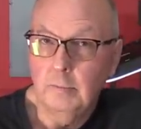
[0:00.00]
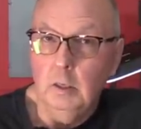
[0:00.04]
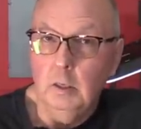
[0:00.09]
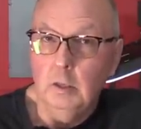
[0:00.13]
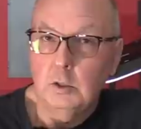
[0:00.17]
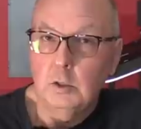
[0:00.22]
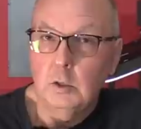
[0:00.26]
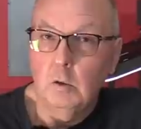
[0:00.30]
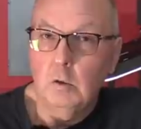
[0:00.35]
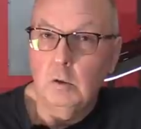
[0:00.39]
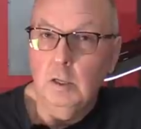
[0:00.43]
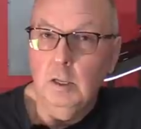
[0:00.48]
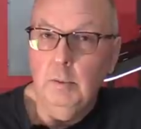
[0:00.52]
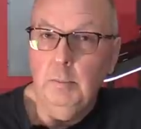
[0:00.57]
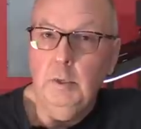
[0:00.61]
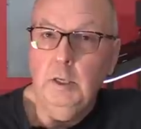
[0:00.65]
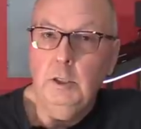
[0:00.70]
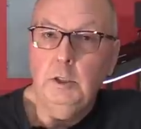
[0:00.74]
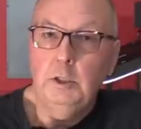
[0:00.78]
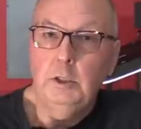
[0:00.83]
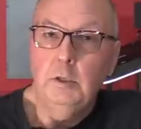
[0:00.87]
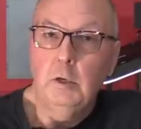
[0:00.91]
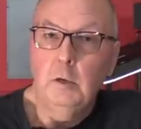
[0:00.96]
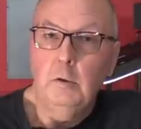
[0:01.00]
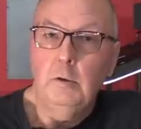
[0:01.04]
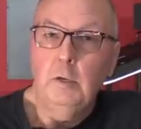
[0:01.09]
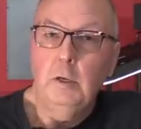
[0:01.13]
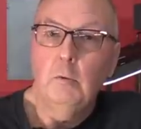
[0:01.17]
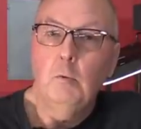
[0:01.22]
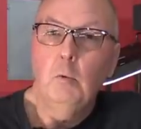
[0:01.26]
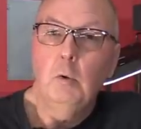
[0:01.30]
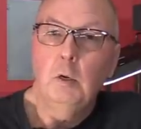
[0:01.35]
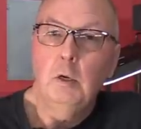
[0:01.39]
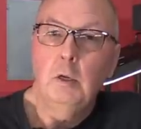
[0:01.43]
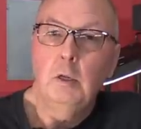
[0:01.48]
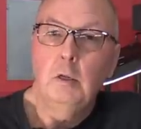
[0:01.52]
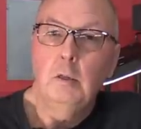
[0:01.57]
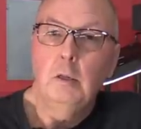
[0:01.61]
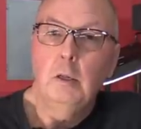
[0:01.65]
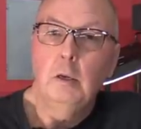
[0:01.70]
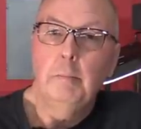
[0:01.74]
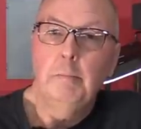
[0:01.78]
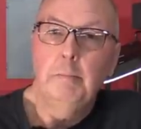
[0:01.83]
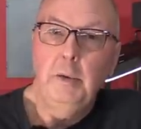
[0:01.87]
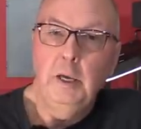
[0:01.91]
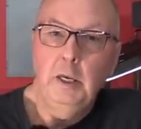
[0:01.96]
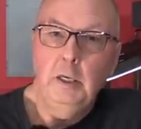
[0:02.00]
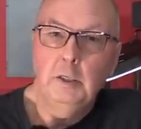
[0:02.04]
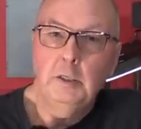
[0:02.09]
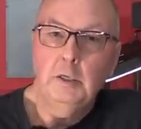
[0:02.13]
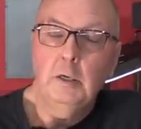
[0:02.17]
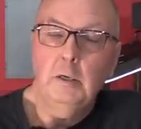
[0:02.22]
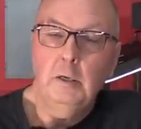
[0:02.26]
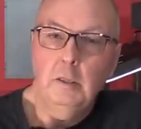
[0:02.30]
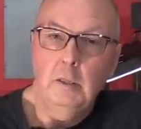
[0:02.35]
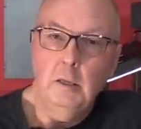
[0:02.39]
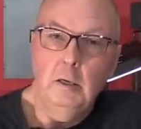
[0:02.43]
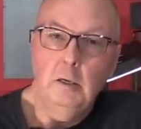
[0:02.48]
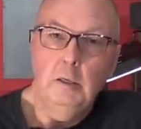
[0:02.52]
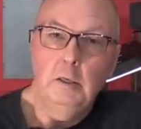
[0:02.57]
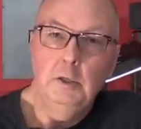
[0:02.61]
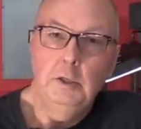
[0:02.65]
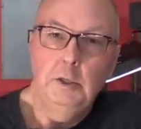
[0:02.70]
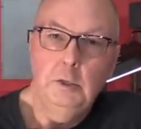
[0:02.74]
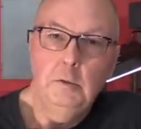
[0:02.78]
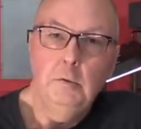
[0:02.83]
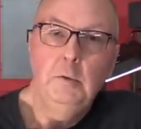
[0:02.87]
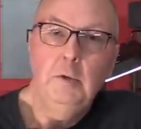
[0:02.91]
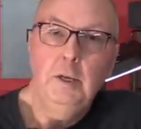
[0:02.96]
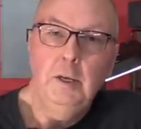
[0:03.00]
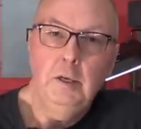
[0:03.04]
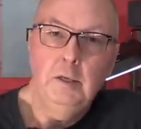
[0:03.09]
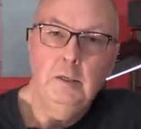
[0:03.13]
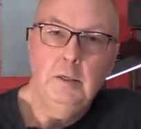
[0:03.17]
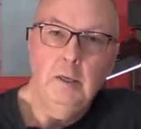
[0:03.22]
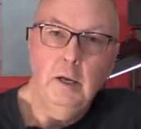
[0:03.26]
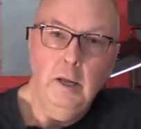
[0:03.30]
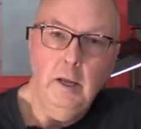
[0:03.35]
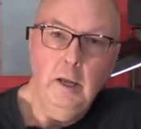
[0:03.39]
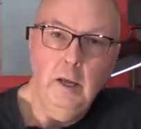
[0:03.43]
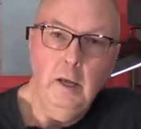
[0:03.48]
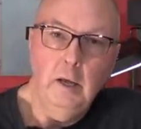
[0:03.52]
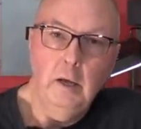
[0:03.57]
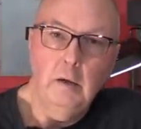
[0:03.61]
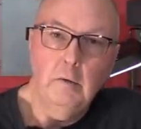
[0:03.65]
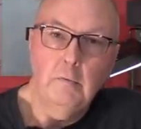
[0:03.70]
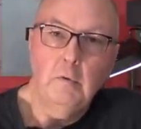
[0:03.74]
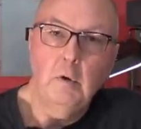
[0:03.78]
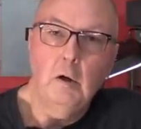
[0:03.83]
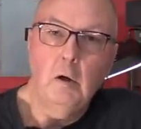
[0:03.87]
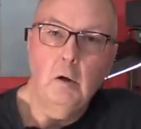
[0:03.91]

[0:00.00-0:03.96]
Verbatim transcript: So let me show you one of the basic things you need to have